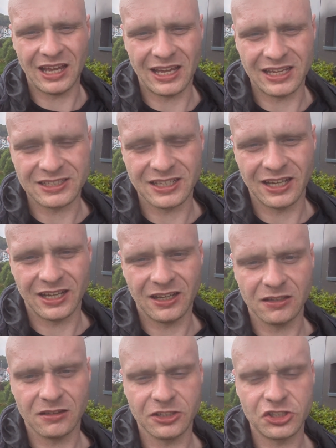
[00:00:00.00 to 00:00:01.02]
is
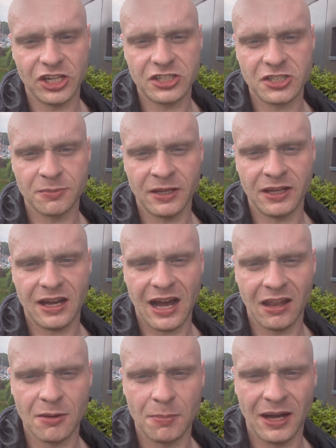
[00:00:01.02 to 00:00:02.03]
a legitimate
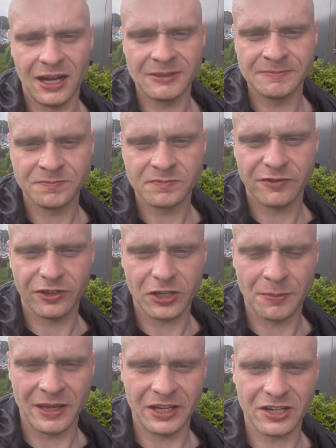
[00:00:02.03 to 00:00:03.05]
alibi for
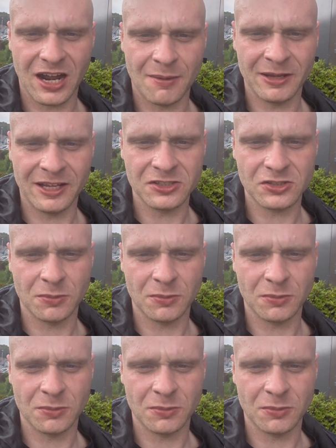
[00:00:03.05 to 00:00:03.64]
committing crime against